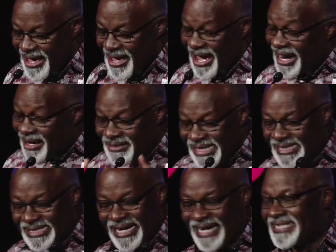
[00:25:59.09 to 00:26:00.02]
And I was
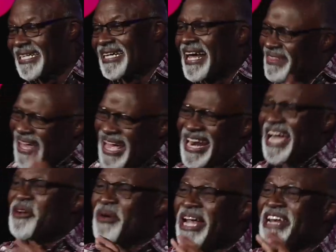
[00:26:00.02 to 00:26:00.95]
excited. And then I read